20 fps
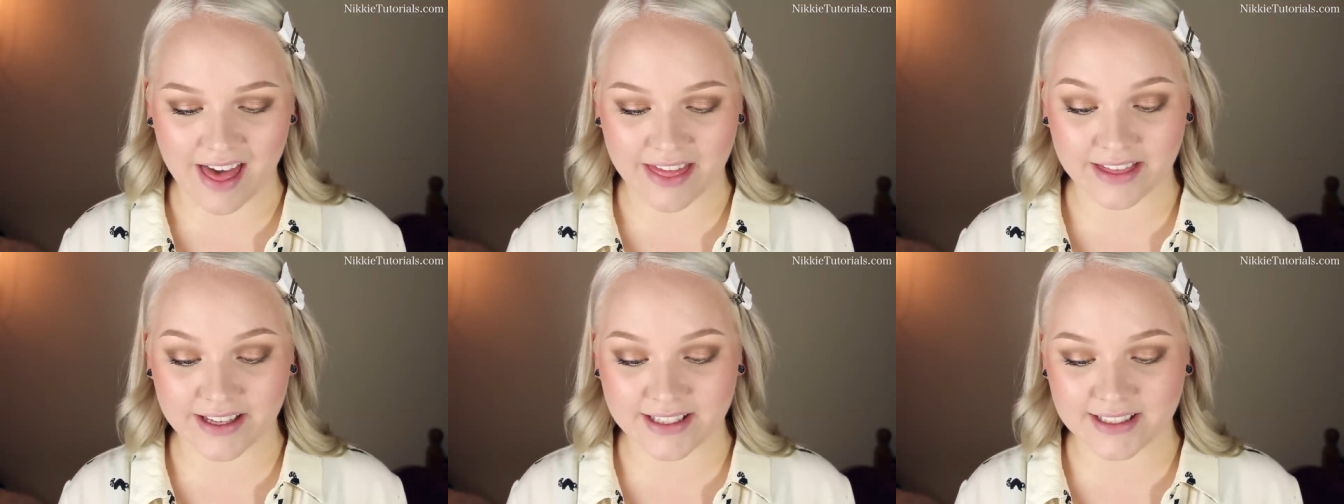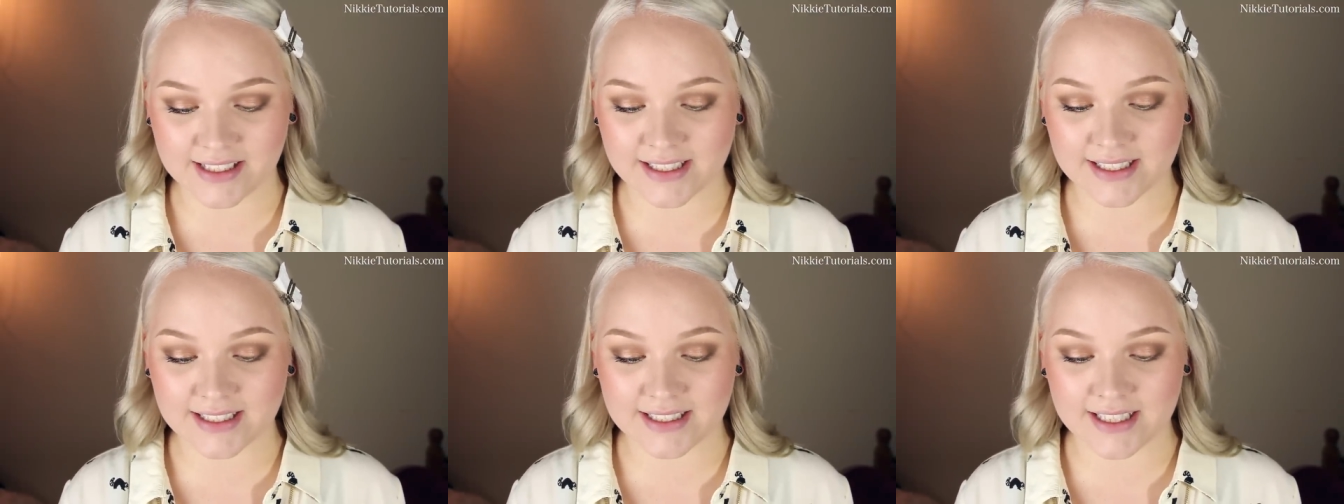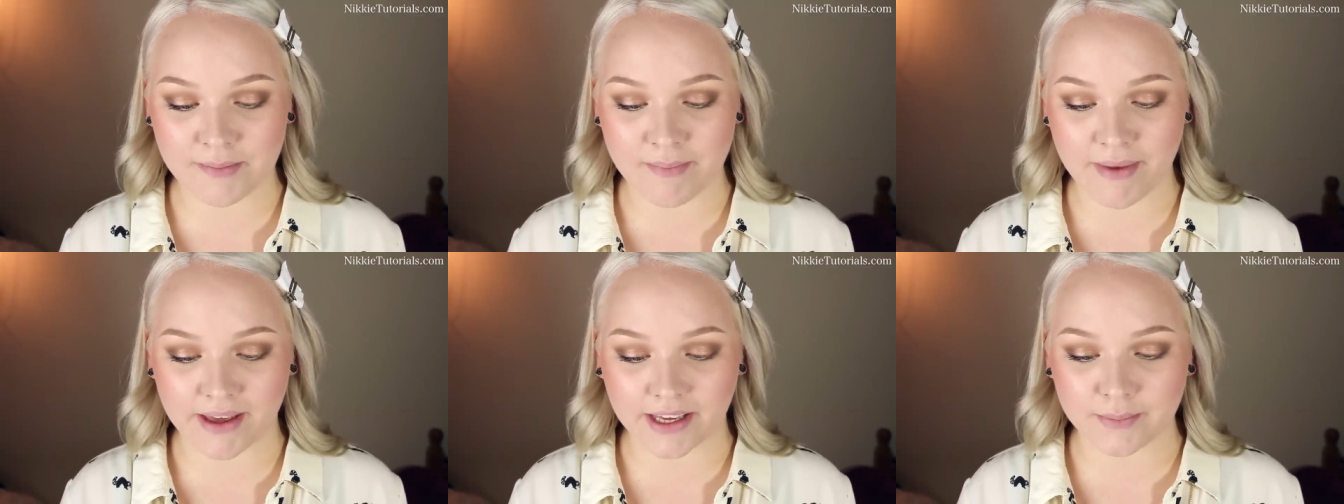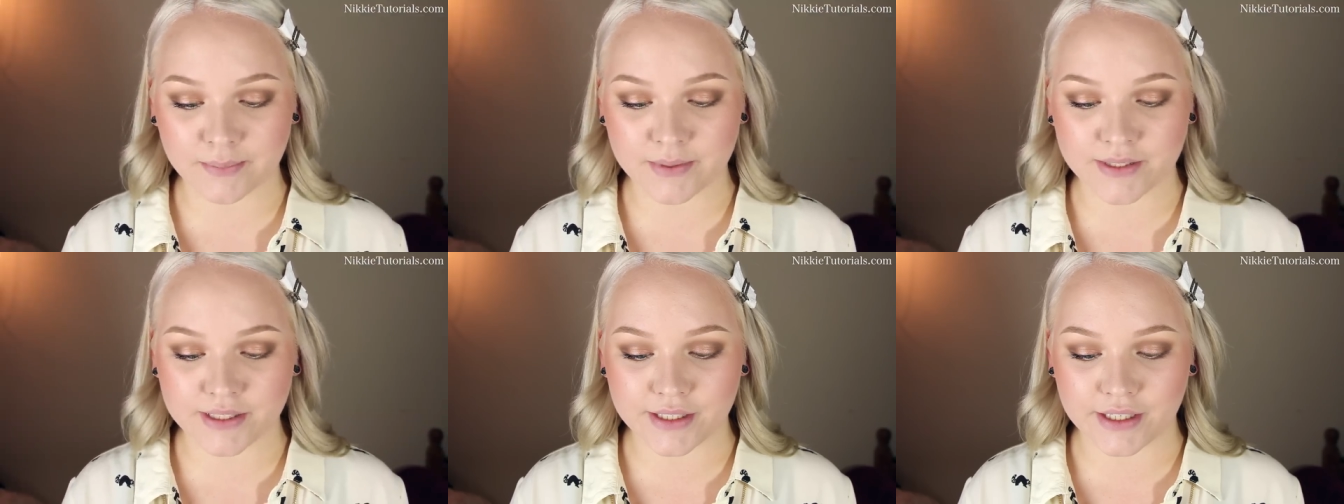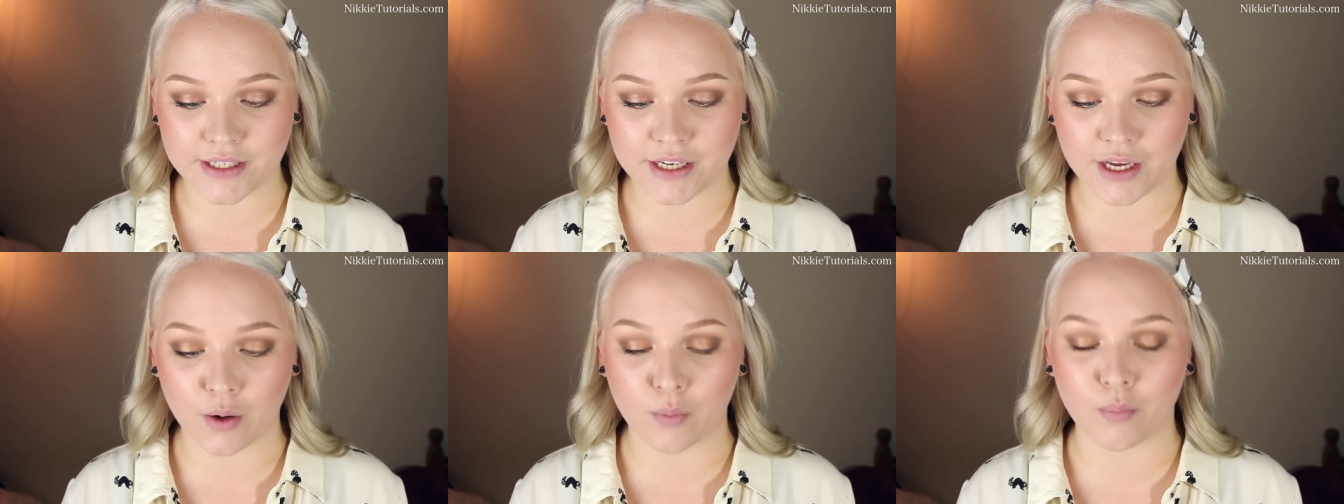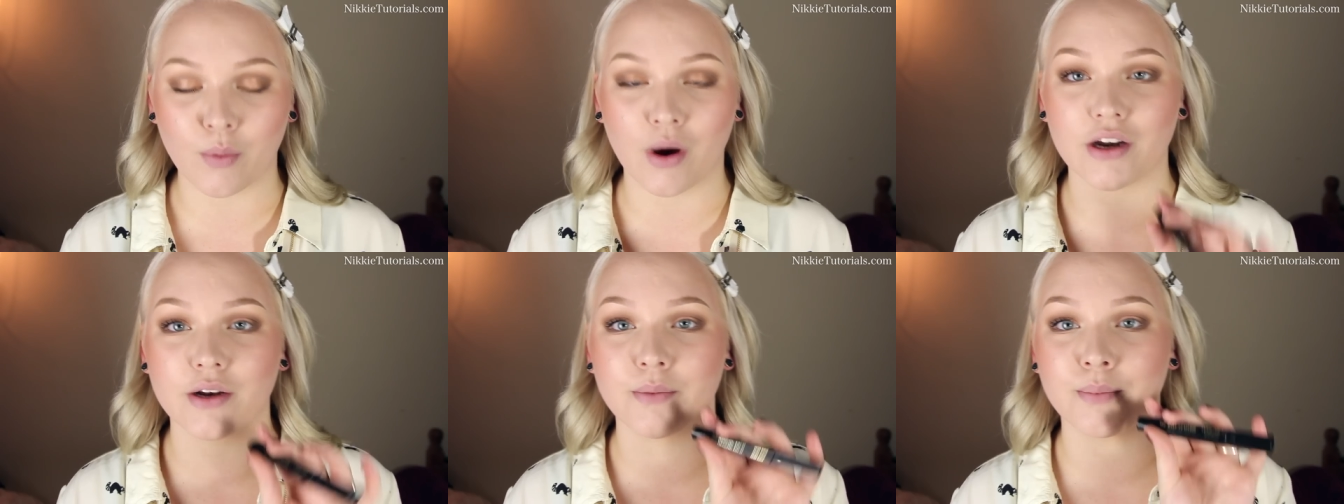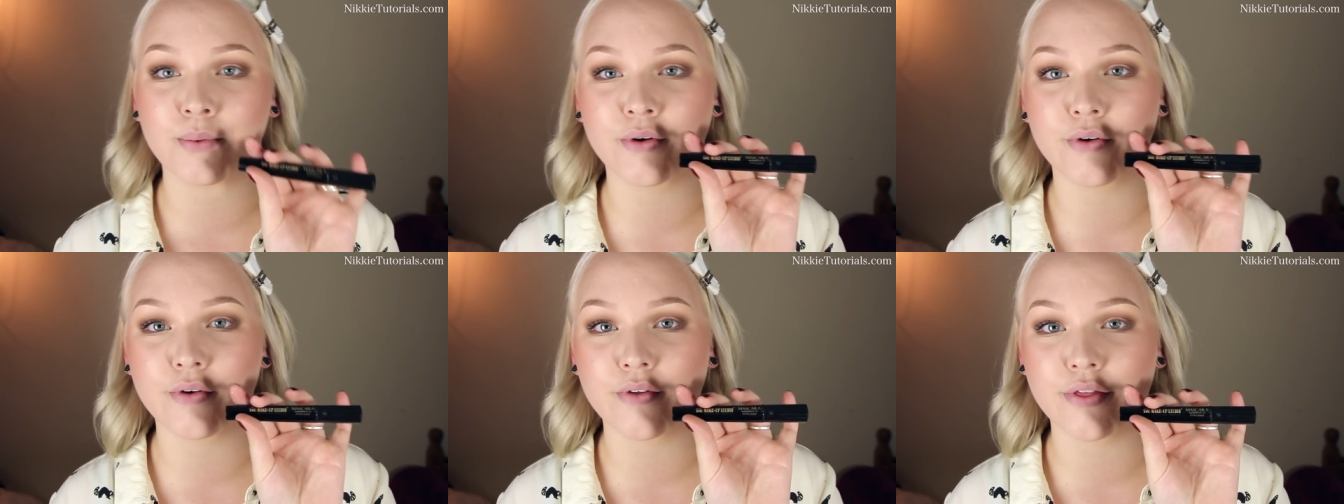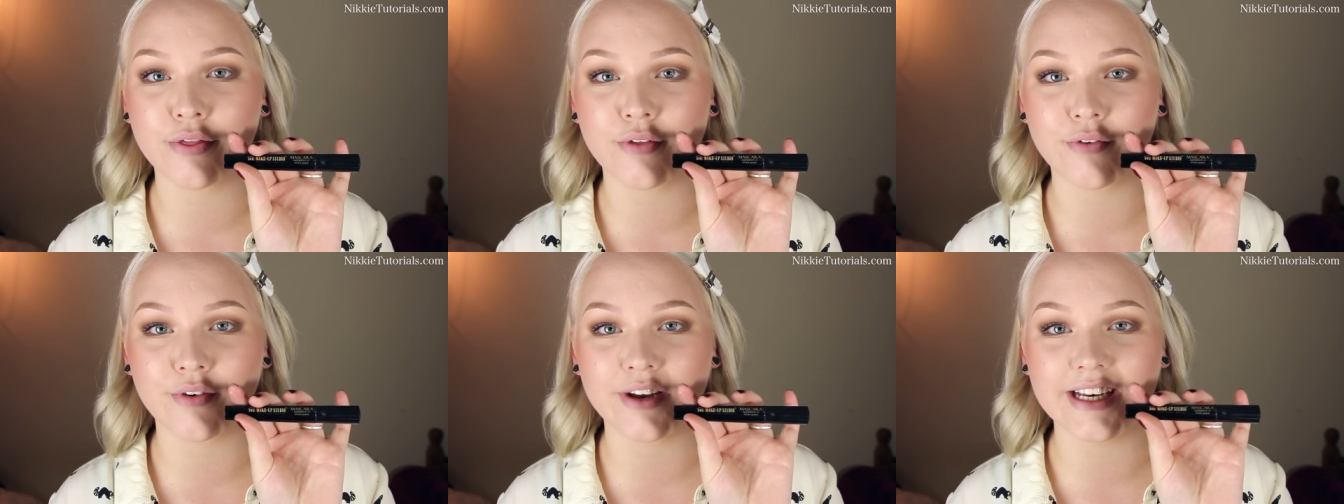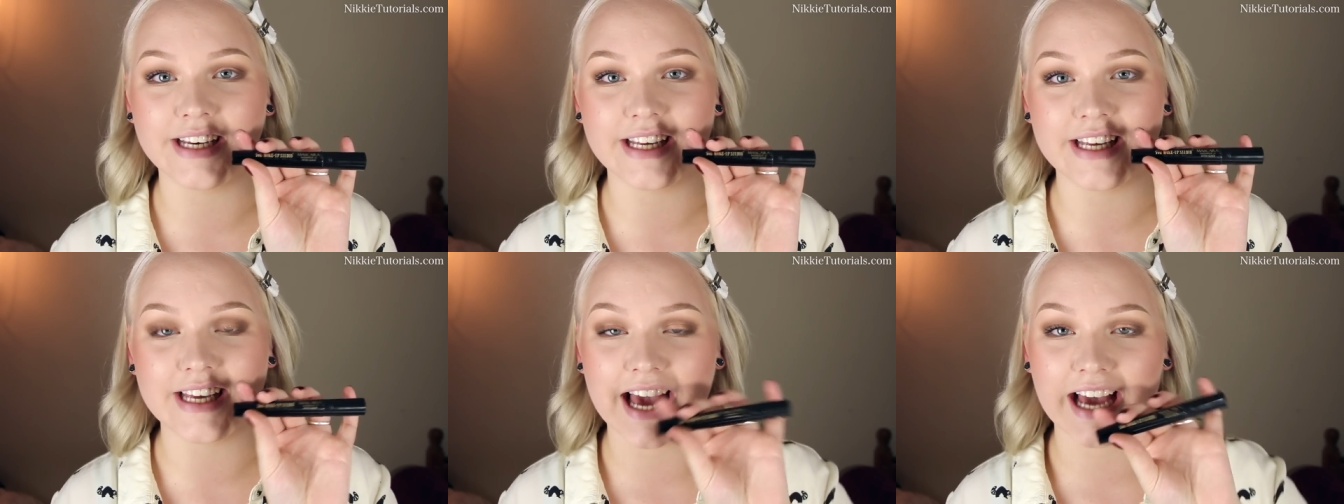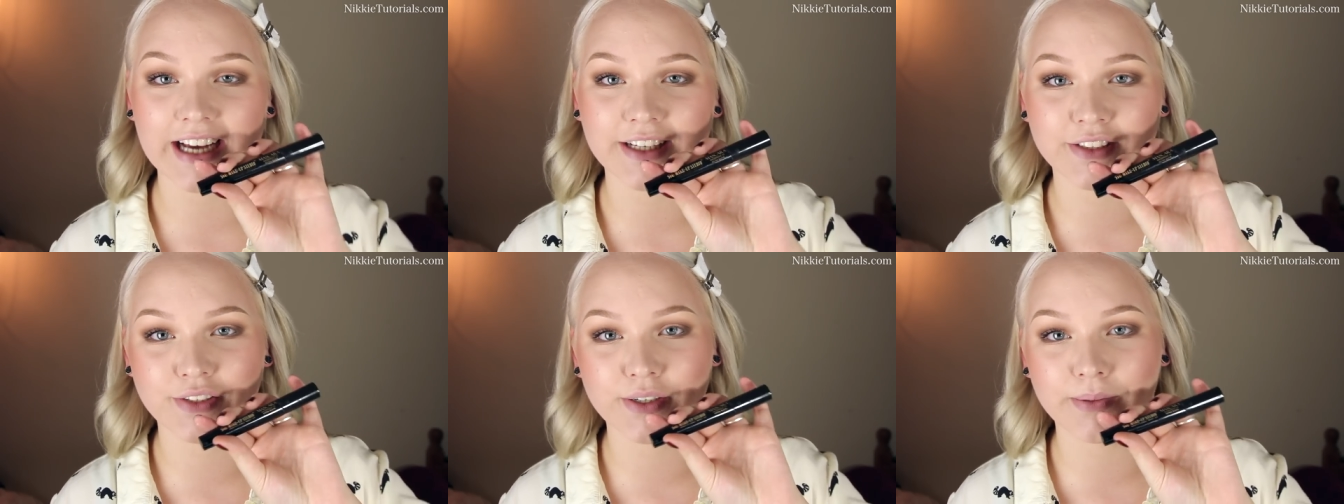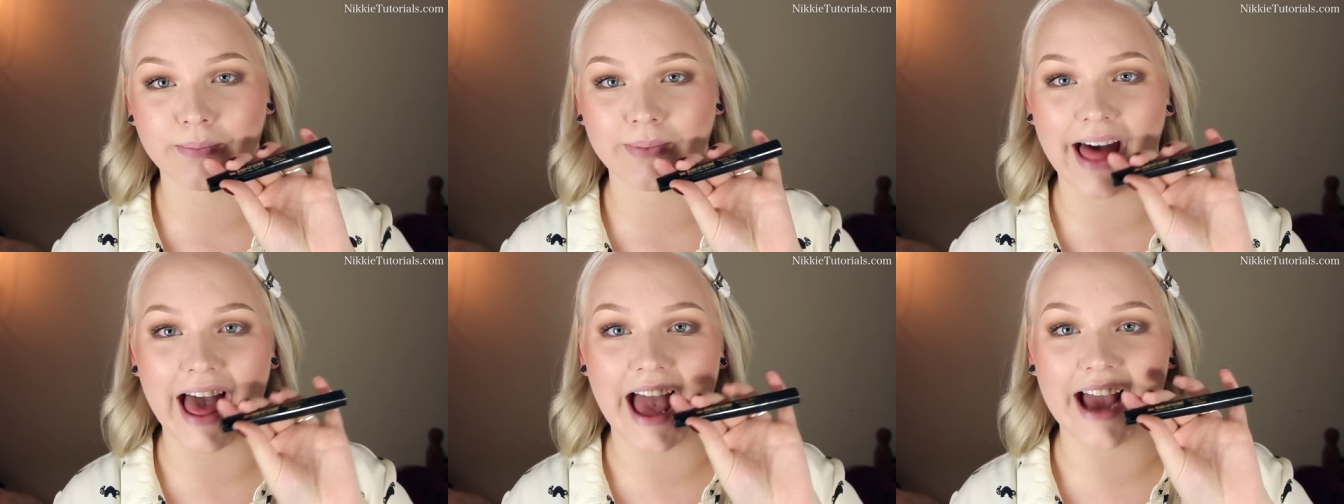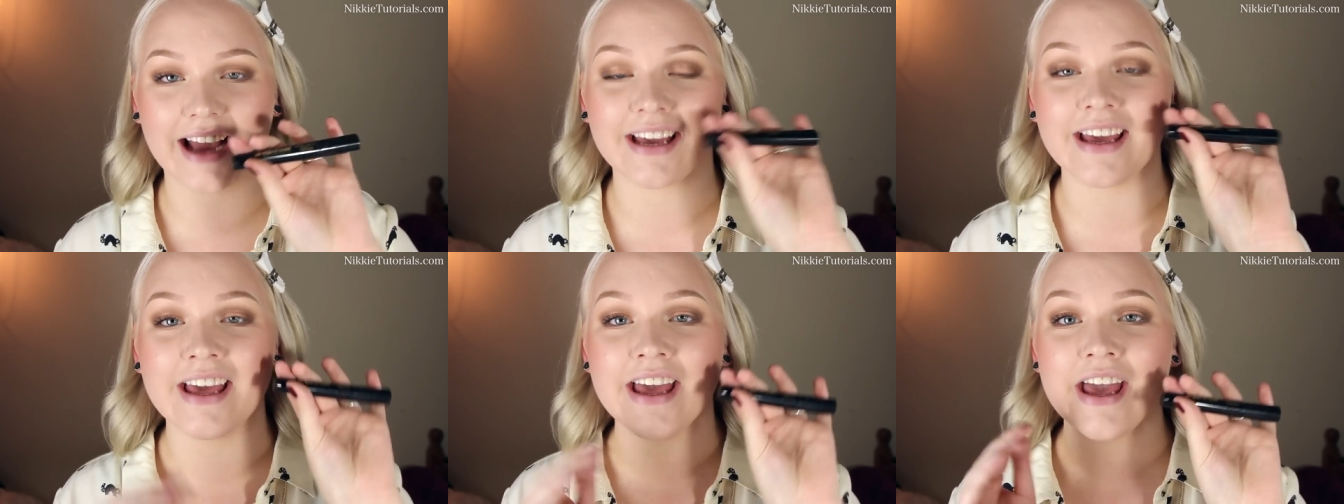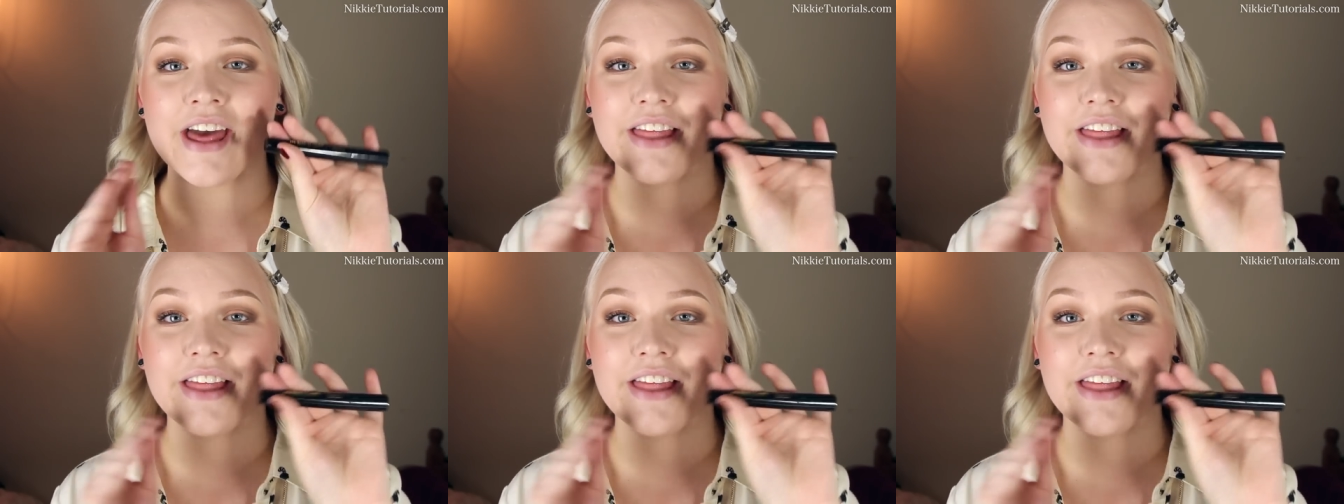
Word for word: and this is the Makeup Studio Waterproof 3D Extra Black.